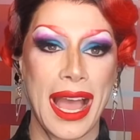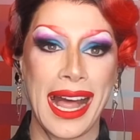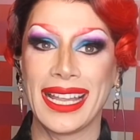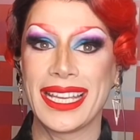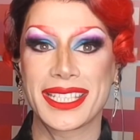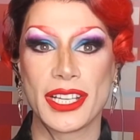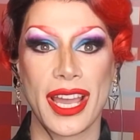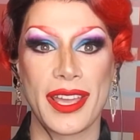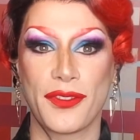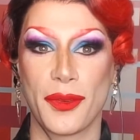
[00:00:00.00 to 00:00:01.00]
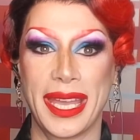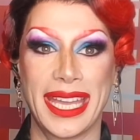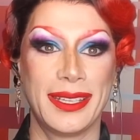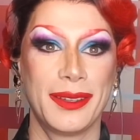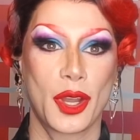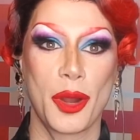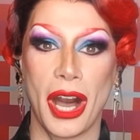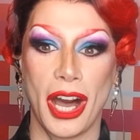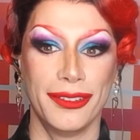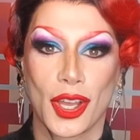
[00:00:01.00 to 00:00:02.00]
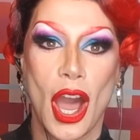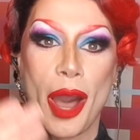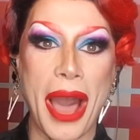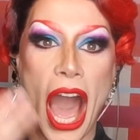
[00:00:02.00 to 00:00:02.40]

Well, it's not it for me. Come on. Come